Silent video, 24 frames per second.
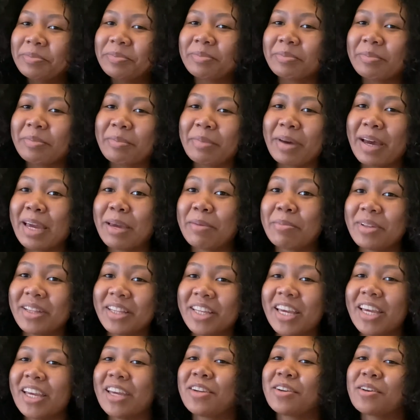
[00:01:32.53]
my
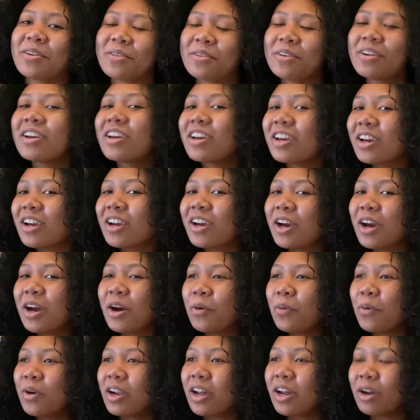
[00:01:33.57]
plan on
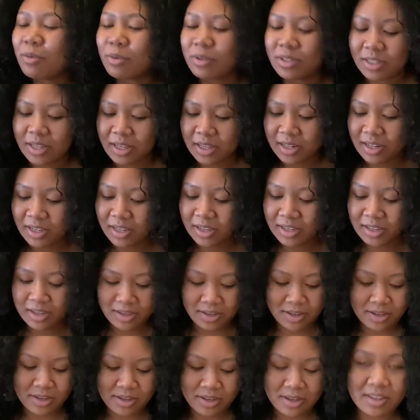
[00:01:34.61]
what I was gonna
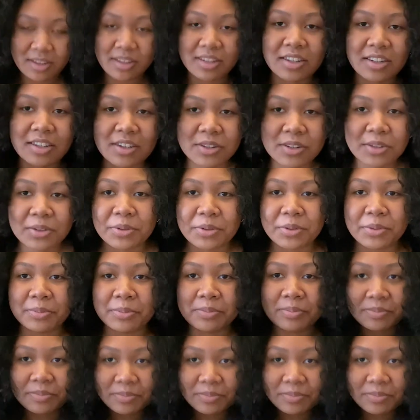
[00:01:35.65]
do,